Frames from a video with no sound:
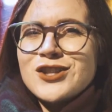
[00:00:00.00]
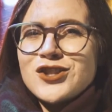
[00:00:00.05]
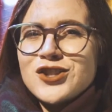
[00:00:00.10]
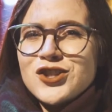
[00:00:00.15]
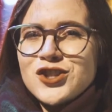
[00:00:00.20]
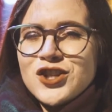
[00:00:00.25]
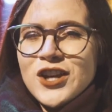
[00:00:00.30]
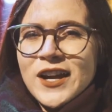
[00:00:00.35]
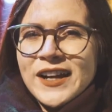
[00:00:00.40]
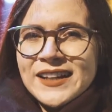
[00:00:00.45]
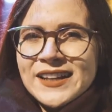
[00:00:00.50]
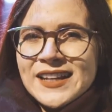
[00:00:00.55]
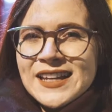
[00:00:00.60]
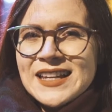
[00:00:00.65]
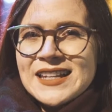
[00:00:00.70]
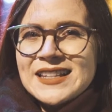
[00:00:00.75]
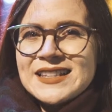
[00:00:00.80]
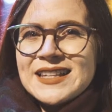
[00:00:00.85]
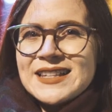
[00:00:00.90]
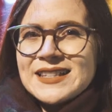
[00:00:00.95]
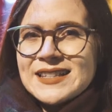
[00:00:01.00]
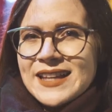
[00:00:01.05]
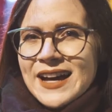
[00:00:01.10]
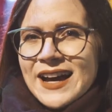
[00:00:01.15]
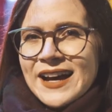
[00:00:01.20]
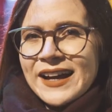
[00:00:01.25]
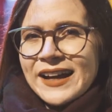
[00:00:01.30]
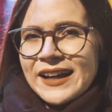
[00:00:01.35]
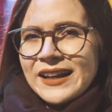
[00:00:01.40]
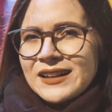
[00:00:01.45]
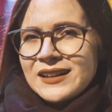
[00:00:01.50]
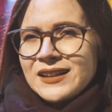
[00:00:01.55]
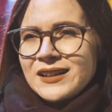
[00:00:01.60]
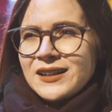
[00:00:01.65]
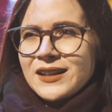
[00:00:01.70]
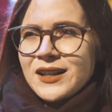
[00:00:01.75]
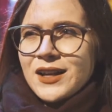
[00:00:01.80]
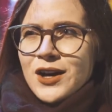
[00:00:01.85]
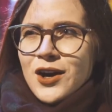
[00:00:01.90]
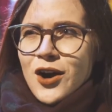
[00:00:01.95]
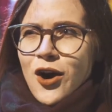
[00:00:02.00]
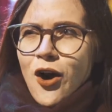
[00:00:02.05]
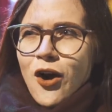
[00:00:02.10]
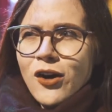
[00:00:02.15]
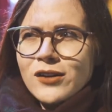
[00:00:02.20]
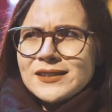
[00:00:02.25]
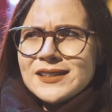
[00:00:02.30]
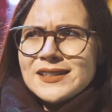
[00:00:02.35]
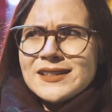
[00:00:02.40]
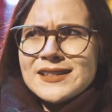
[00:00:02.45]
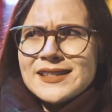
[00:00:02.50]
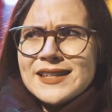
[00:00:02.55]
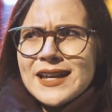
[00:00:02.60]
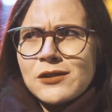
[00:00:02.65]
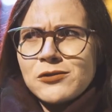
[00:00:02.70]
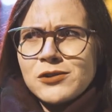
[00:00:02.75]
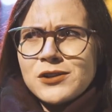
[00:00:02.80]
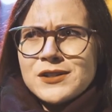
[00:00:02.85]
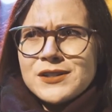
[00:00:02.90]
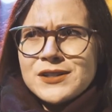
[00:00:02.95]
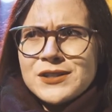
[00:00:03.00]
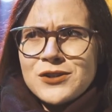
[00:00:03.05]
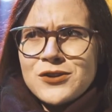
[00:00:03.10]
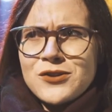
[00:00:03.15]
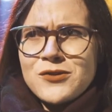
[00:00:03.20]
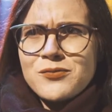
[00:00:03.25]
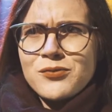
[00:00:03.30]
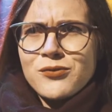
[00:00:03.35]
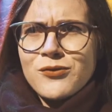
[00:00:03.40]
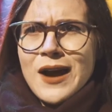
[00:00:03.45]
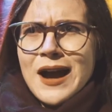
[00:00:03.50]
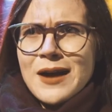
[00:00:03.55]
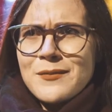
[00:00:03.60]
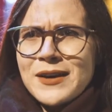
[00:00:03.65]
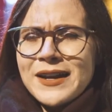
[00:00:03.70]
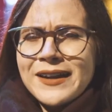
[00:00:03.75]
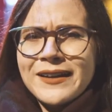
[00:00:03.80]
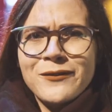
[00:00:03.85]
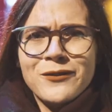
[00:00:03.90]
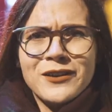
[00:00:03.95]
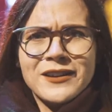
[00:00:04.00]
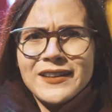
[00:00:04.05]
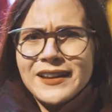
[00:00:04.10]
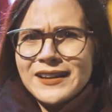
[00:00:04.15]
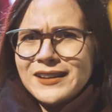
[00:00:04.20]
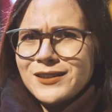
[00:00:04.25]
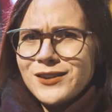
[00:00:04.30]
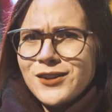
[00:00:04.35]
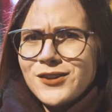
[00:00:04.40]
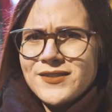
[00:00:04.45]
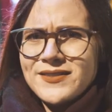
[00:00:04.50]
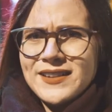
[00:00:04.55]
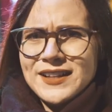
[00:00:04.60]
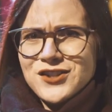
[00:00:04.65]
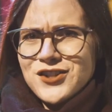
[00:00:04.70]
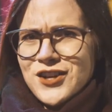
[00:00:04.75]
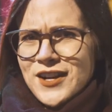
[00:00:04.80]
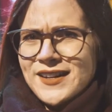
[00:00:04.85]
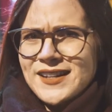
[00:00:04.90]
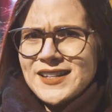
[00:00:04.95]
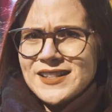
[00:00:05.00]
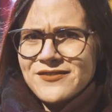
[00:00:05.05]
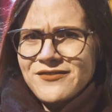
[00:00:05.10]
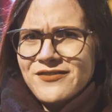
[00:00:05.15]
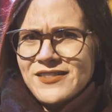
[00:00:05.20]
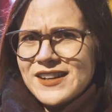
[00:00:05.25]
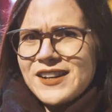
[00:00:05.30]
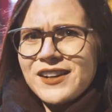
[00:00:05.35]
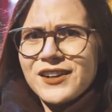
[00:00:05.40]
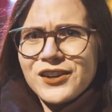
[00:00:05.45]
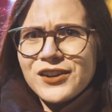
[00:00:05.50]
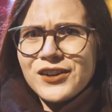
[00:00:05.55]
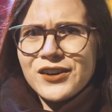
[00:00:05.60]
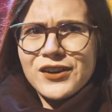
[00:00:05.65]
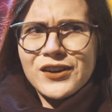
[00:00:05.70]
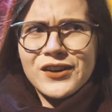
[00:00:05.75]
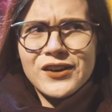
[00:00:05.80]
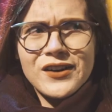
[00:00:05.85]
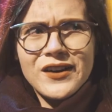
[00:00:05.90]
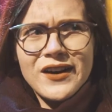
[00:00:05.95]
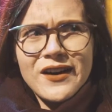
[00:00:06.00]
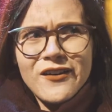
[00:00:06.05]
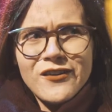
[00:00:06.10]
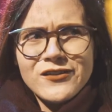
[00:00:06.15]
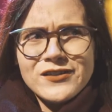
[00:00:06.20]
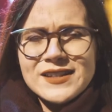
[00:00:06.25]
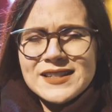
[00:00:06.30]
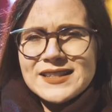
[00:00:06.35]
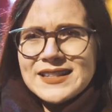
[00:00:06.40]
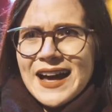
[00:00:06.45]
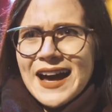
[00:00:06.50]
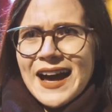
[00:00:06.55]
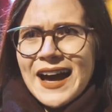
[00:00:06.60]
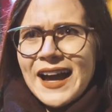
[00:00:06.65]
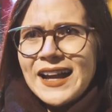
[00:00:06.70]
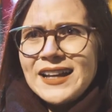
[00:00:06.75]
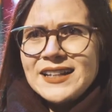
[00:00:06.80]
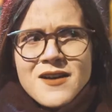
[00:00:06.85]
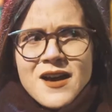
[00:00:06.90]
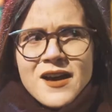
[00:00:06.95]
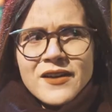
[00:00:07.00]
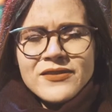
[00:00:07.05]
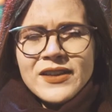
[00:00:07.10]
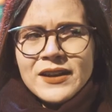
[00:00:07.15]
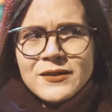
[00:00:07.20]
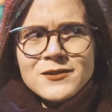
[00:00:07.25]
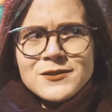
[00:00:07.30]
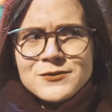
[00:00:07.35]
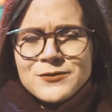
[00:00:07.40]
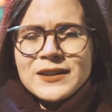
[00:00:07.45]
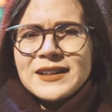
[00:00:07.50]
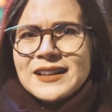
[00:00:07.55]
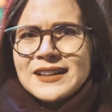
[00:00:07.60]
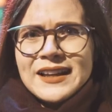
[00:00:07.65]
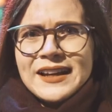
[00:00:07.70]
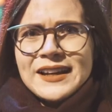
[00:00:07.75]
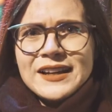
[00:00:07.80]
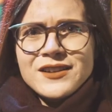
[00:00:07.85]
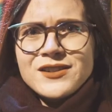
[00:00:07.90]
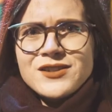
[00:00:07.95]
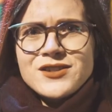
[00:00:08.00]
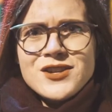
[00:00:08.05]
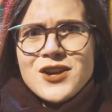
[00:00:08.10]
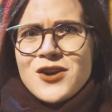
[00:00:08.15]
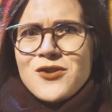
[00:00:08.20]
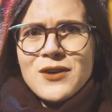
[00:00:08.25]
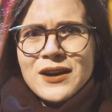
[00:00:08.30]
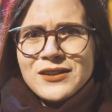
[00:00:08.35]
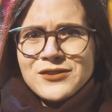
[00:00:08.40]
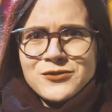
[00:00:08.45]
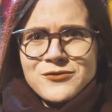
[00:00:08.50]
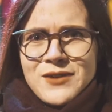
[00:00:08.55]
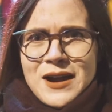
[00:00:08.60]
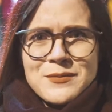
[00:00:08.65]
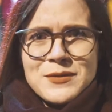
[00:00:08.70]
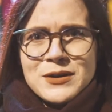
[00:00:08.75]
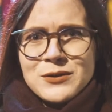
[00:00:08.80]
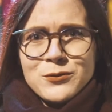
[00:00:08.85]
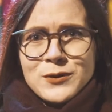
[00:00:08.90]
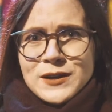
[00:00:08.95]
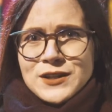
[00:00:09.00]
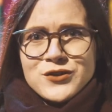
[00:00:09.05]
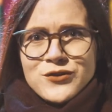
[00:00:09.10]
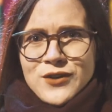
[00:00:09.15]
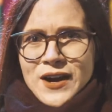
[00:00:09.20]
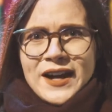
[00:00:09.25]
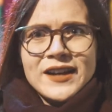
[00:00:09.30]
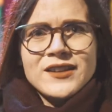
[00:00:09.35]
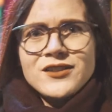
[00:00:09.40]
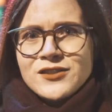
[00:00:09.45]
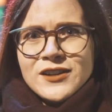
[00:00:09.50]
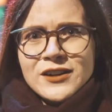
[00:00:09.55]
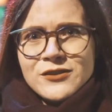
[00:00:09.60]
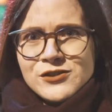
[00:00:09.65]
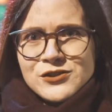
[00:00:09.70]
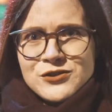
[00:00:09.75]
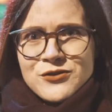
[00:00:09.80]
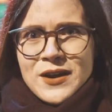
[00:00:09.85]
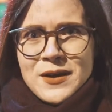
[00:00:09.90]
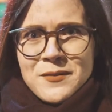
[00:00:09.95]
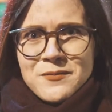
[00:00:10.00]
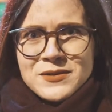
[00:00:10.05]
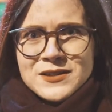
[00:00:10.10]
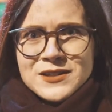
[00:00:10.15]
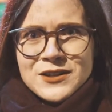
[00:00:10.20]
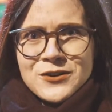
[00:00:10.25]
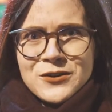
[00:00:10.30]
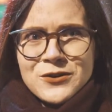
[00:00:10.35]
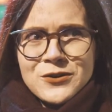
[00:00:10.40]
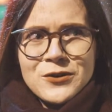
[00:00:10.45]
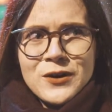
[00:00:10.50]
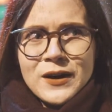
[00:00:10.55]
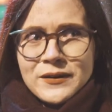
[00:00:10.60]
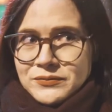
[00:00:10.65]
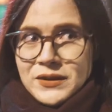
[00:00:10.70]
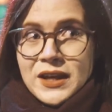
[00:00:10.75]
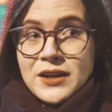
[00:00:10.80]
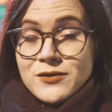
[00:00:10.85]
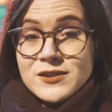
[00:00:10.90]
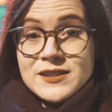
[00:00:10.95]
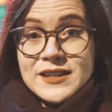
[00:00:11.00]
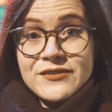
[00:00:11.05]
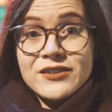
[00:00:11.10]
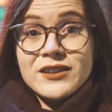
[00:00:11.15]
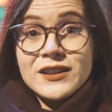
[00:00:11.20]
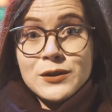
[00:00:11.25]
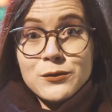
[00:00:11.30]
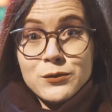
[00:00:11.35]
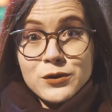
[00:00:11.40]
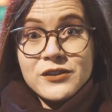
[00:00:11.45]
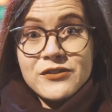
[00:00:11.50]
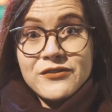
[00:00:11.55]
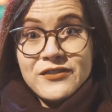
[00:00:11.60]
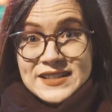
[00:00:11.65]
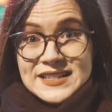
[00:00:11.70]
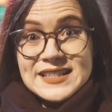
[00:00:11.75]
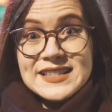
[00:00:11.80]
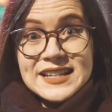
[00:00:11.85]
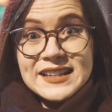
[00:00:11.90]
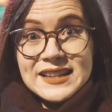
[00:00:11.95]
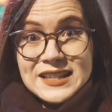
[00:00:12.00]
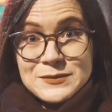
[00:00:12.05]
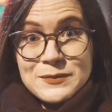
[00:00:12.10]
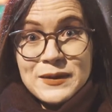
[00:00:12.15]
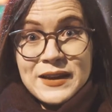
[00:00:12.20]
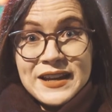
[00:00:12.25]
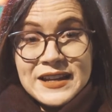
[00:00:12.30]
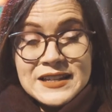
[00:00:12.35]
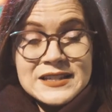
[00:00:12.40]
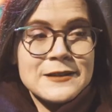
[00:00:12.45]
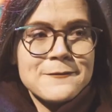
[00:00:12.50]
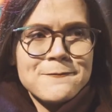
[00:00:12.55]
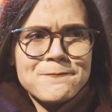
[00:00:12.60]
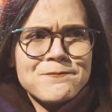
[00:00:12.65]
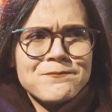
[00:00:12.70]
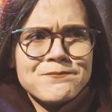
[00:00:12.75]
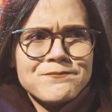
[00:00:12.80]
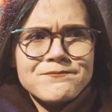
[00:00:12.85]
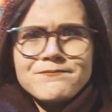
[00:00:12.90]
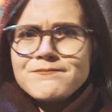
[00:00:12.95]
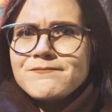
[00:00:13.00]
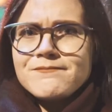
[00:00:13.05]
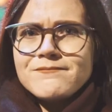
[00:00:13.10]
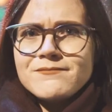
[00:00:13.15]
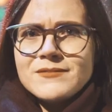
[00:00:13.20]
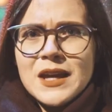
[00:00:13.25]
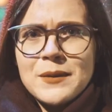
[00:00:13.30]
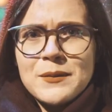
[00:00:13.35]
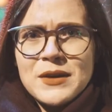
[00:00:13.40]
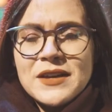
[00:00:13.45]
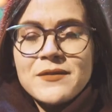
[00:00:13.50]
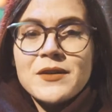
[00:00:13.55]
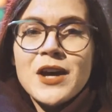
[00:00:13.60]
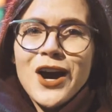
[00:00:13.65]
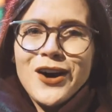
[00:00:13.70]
Chinese style hot and sour soup ramen with like a lot of like Chinese vinegar on the side. There was really like no other ramen we tried on our trip, so it was definitely worth visiting this place. Yummy.